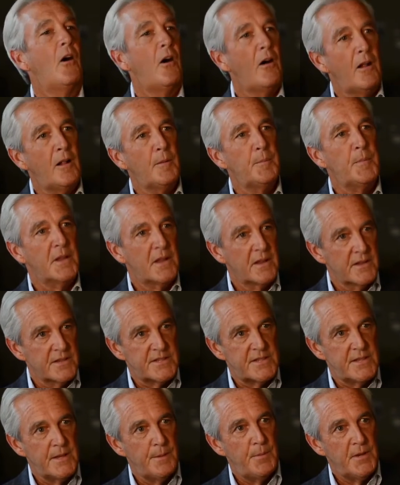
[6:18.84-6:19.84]
all
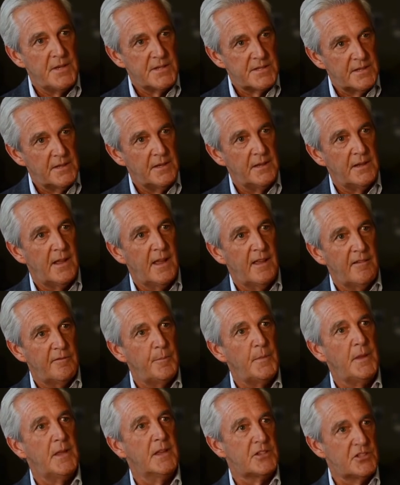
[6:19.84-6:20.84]
because CBC
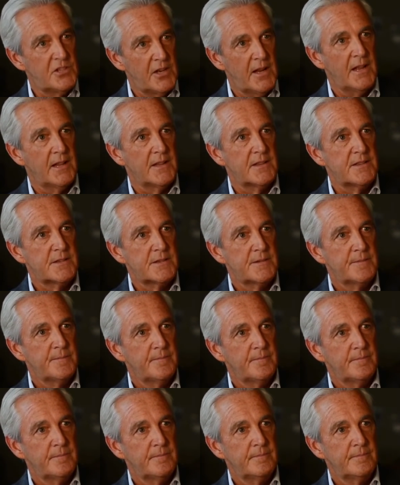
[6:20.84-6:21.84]
gave me a
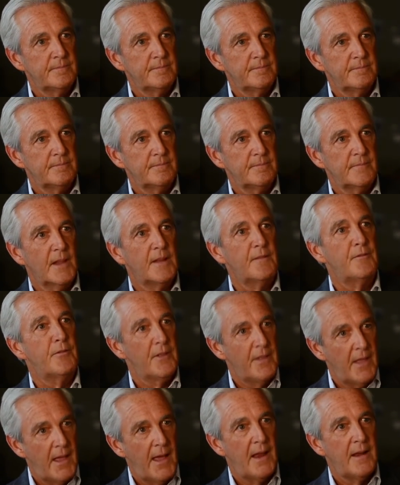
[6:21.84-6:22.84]
chance.
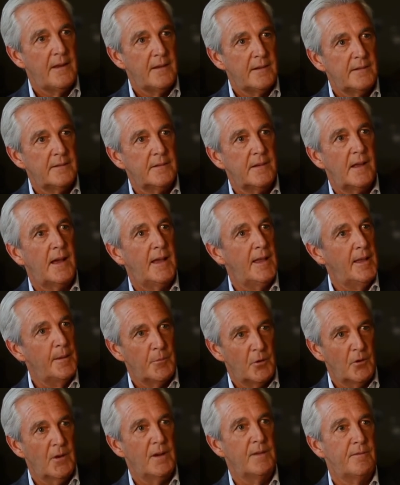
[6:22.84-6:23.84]
And for that,
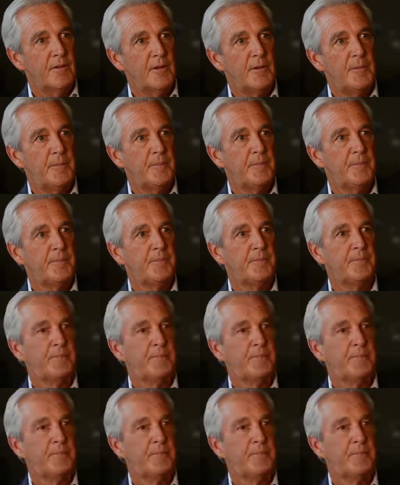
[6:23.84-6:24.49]
I am grateful.